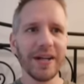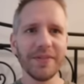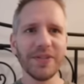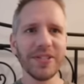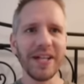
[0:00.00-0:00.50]

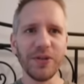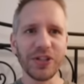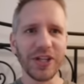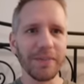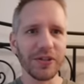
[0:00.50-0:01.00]
there's another
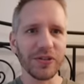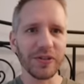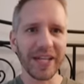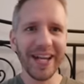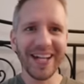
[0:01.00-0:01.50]
champion jewel.
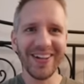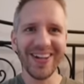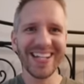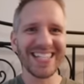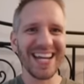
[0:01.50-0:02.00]
I'm getting a
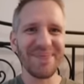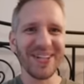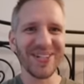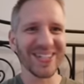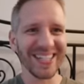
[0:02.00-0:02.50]
lot of
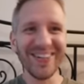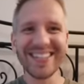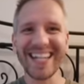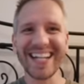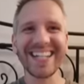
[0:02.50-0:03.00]
champion jewels. I
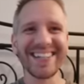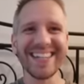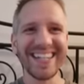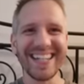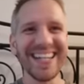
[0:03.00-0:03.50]
don't
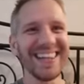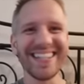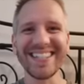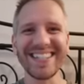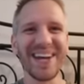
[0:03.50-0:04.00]
technically need
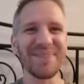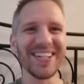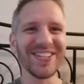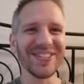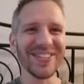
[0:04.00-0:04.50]
these
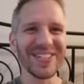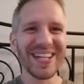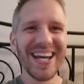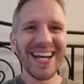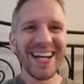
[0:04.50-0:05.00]
champion jewels,
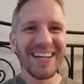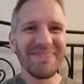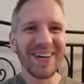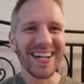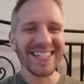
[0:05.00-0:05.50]

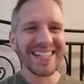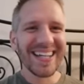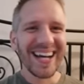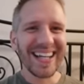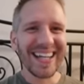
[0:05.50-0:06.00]
but
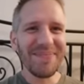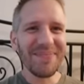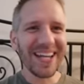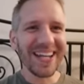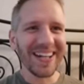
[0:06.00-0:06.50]
I keep
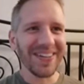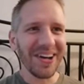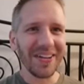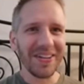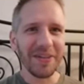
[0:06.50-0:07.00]
getting a
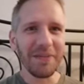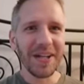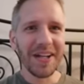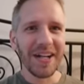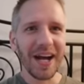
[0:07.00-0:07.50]
lot of them.
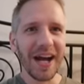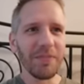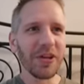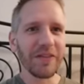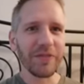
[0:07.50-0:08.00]
I'm
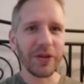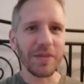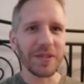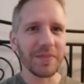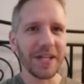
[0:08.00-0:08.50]
looking for
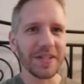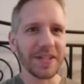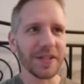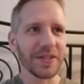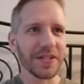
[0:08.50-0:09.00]
Crimson Mains
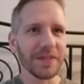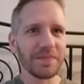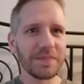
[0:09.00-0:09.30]
here, so